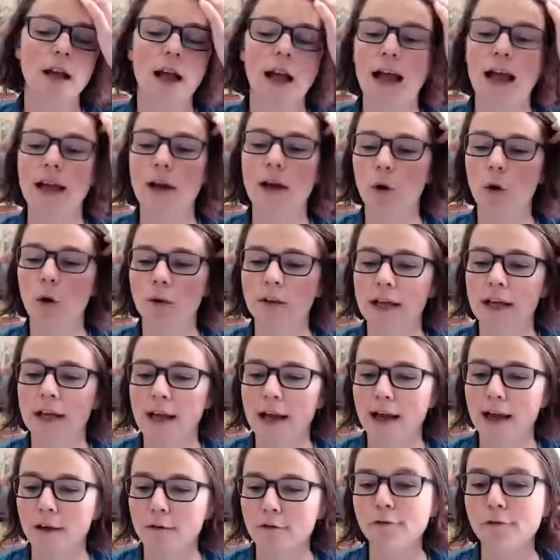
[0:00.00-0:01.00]
I only
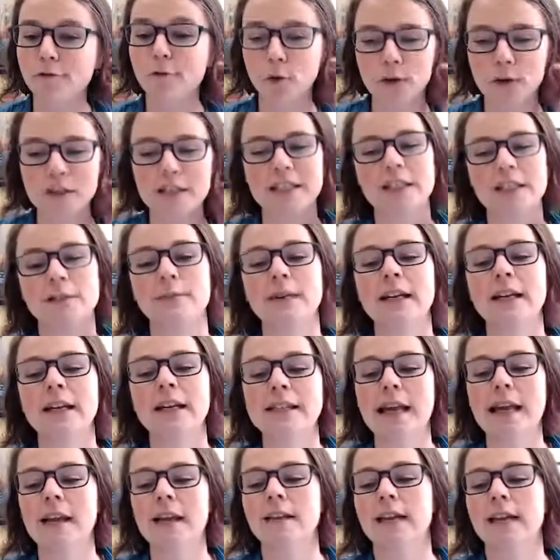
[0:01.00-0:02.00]
have 14 minutes
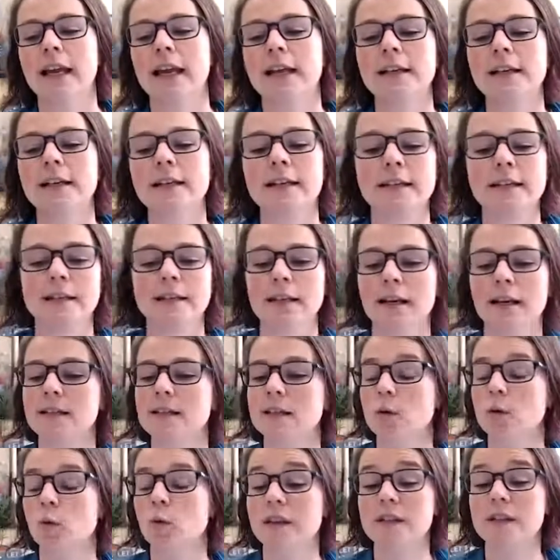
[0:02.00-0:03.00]
allocated to discuss
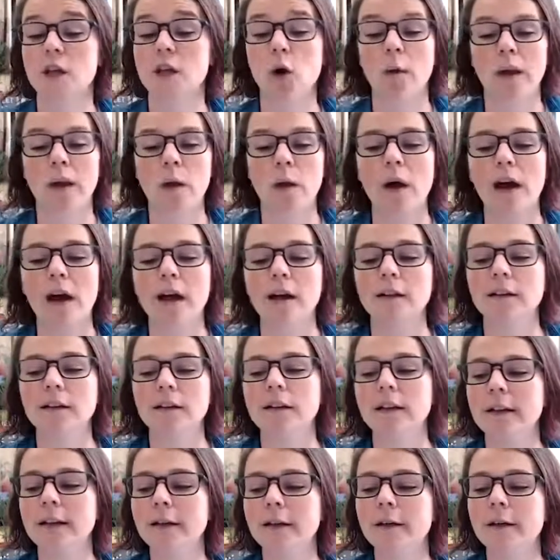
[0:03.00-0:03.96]
the what's going well.